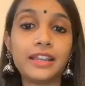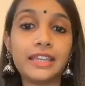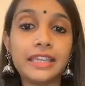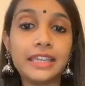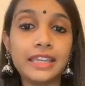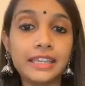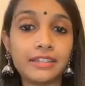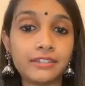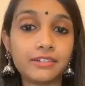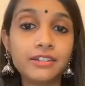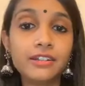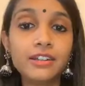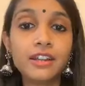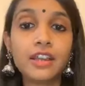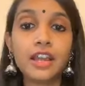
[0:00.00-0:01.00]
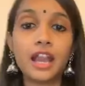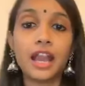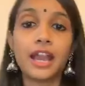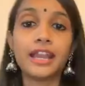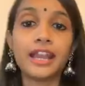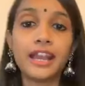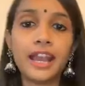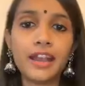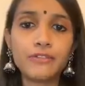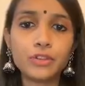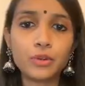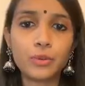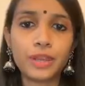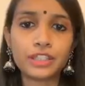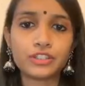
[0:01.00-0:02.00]
later. And I have
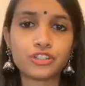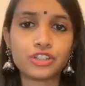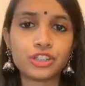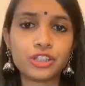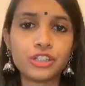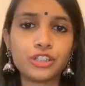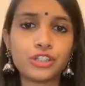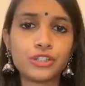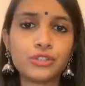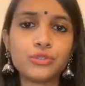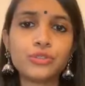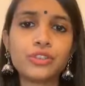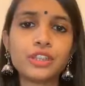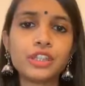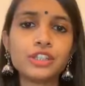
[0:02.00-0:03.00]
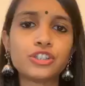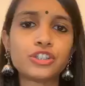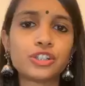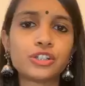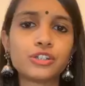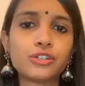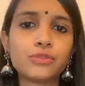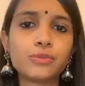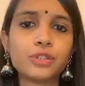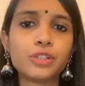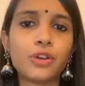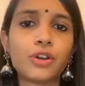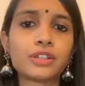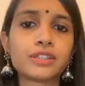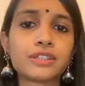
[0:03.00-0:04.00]
a question. Do you think children
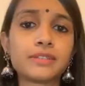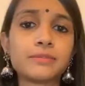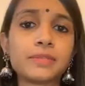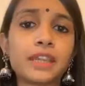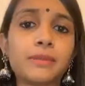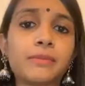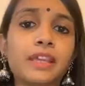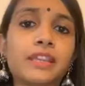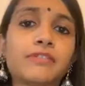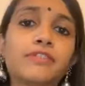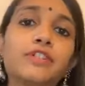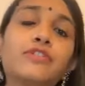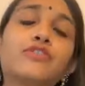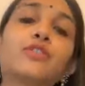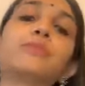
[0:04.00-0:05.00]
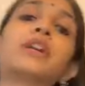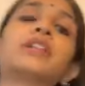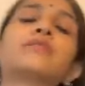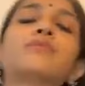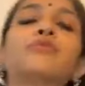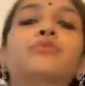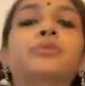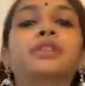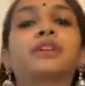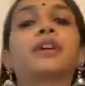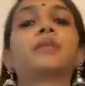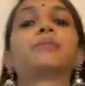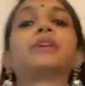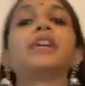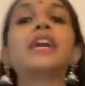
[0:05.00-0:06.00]
with autism can benefit from dance movement
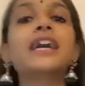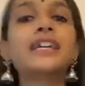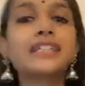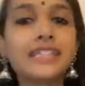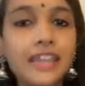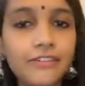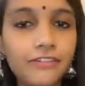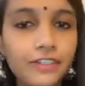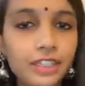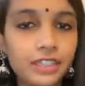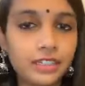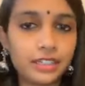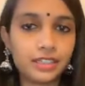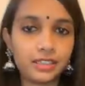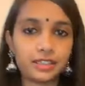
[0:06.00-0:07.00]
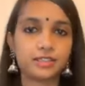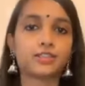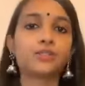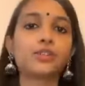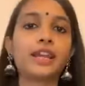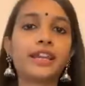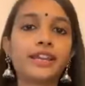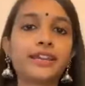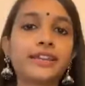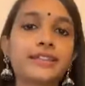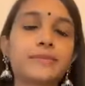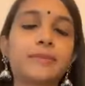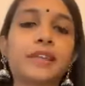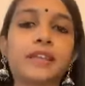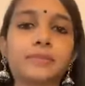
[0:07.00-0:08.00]
therapy? Definitely. So like I
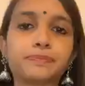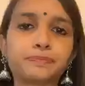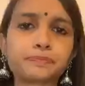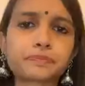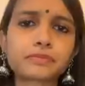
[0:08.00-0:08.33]
explained,